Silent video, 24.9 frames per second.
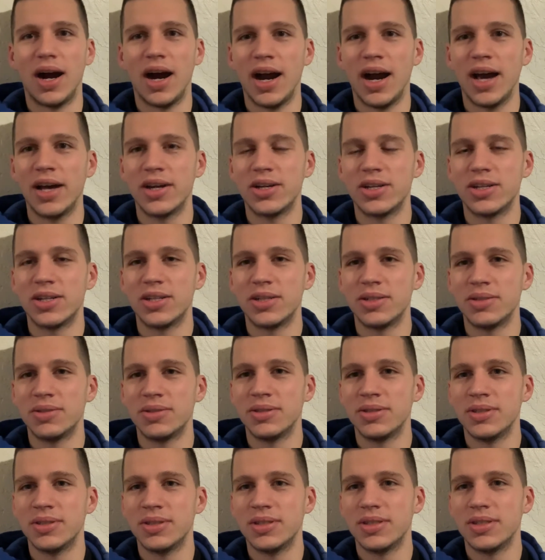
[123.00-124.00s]

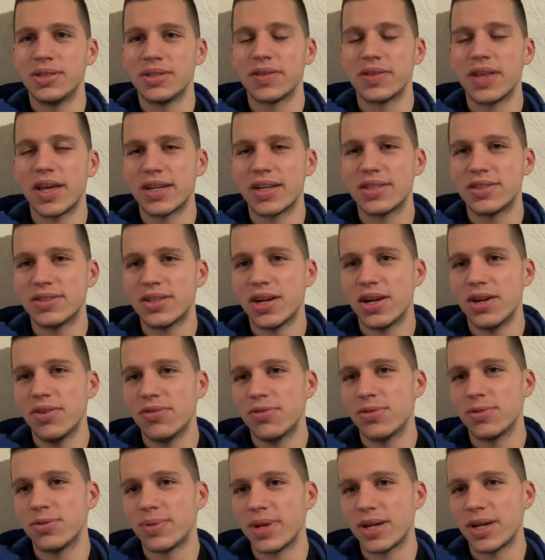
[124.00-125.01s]
like
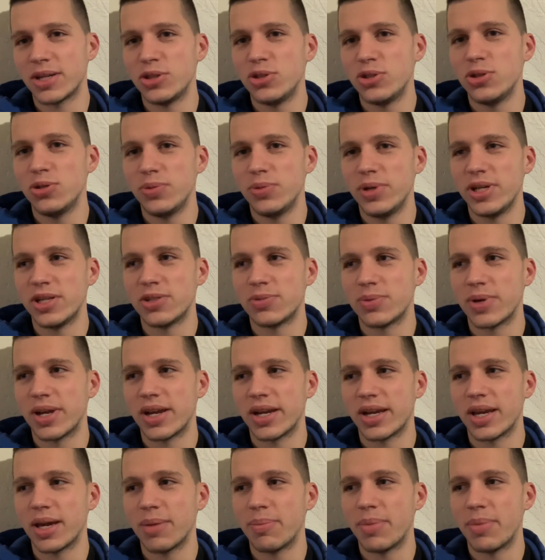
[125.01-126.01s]
2 weeks when
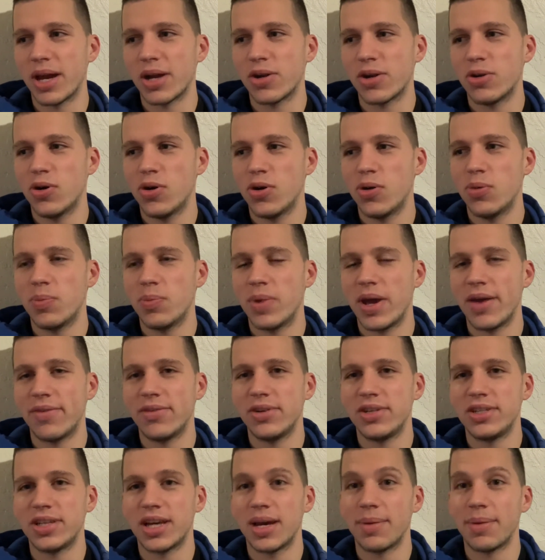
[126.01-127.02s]
I get back home,
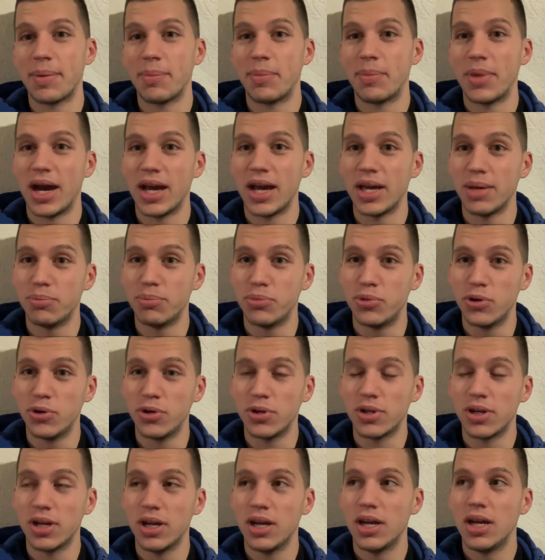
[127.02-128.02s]
every time I buy a
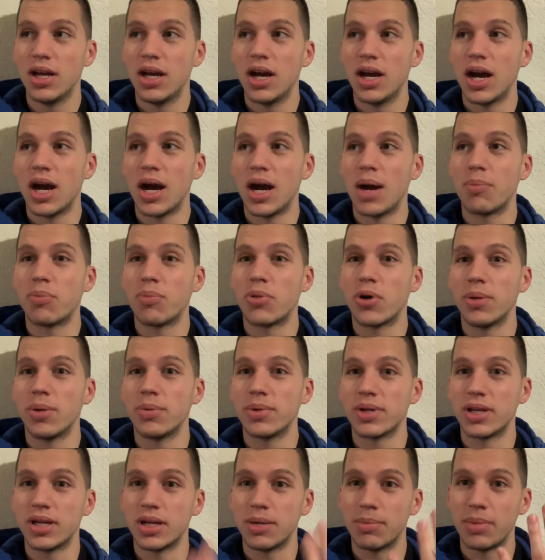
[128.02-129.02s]
book, I'm
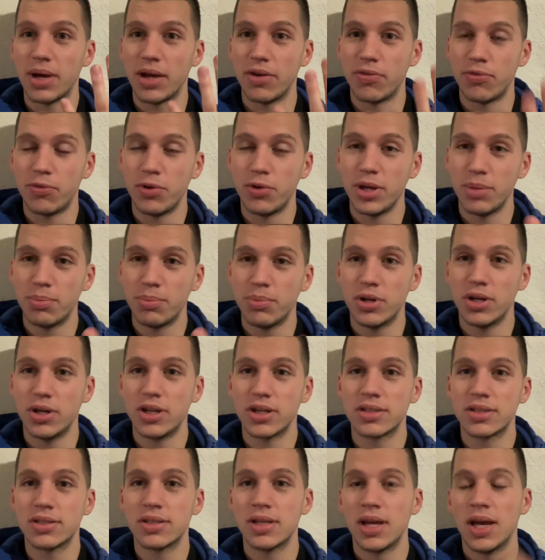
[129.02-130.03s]
probably gonna buy free
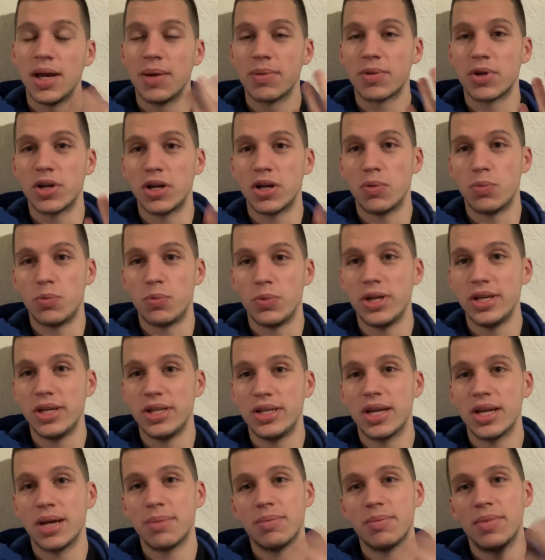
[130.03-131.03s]
books, gonna read
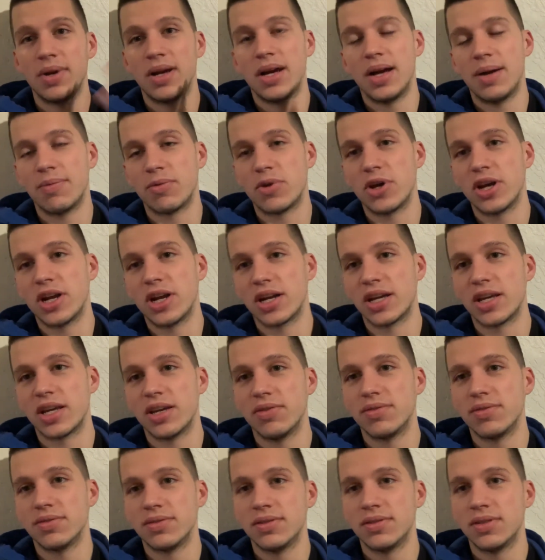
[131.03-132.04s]
them, I'm gonna
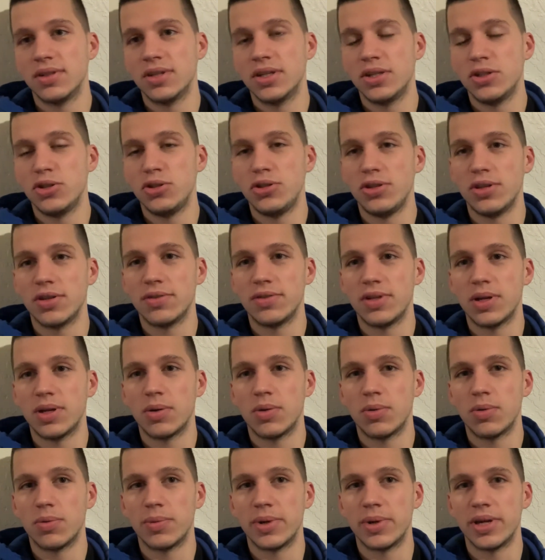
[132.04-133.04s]
give two of them
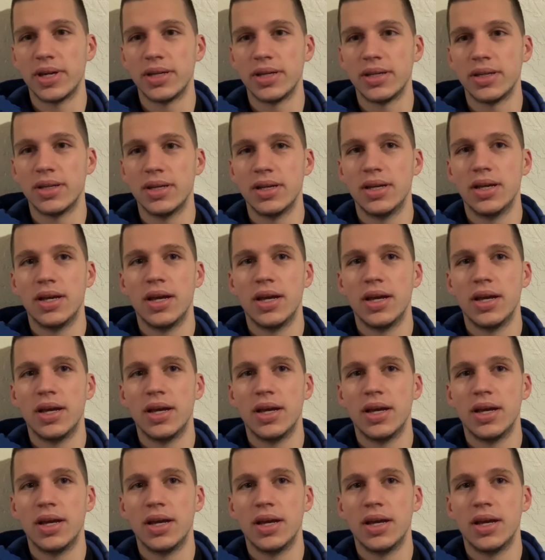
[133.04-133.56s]
away.